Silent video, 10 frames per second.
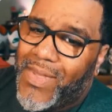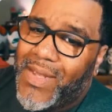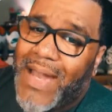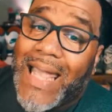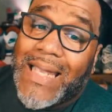
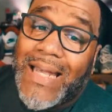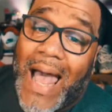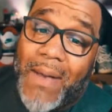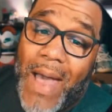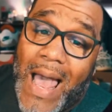
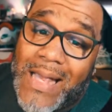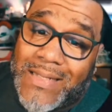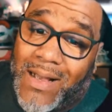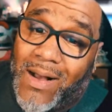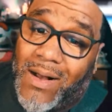Nikelab
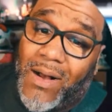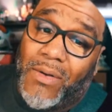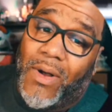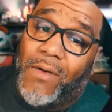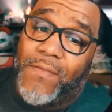has
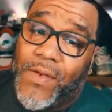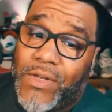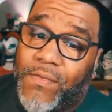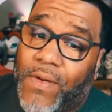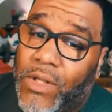a few
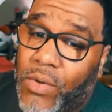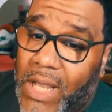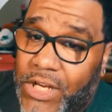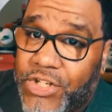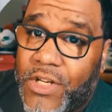different
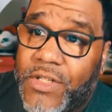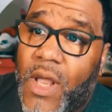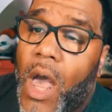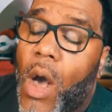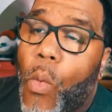locations,
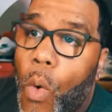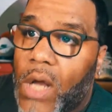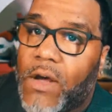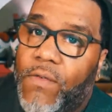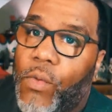
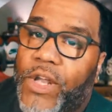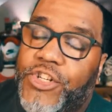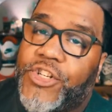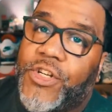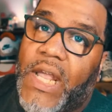one of
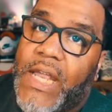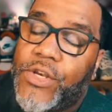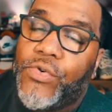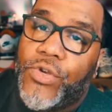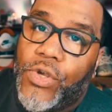which
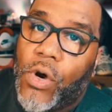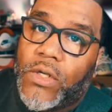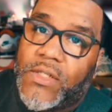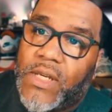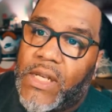in New
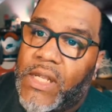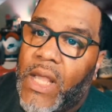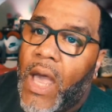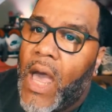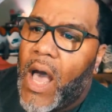York City.
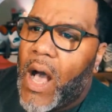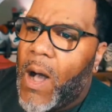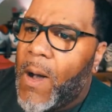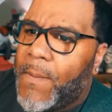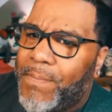
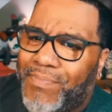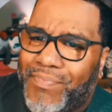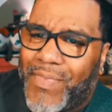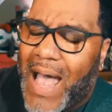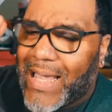
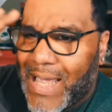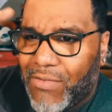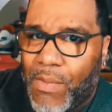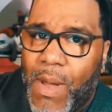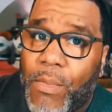I
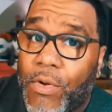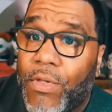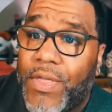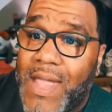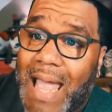can't remember
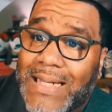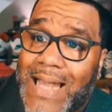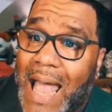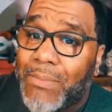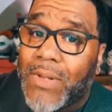the
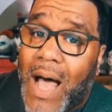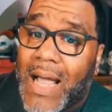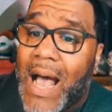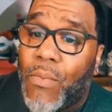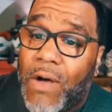exact
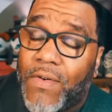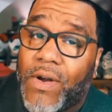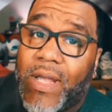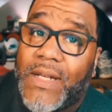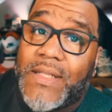block,
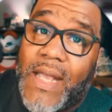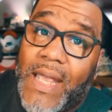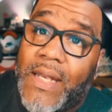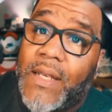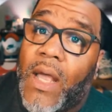however, it is
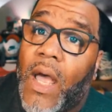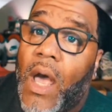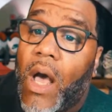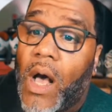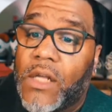in
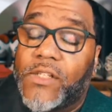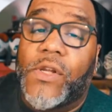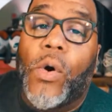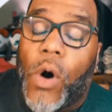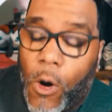
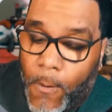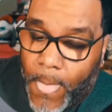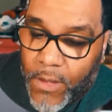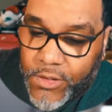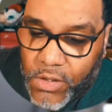Soho.
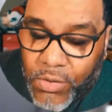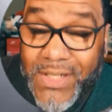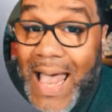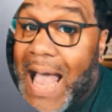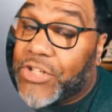So
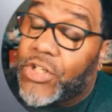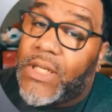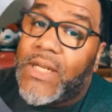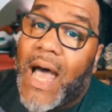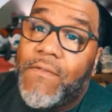it's
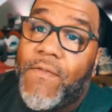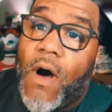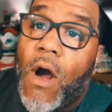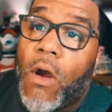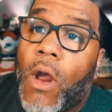actually not
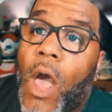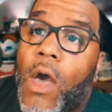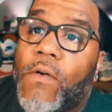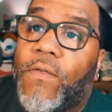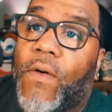far
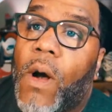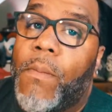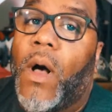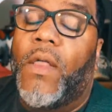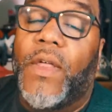
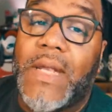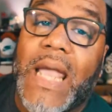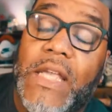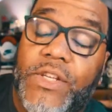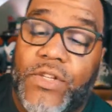from the
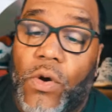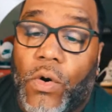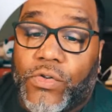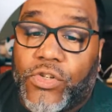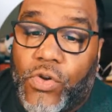Nike
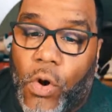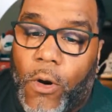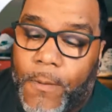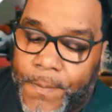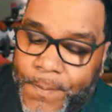Soho store.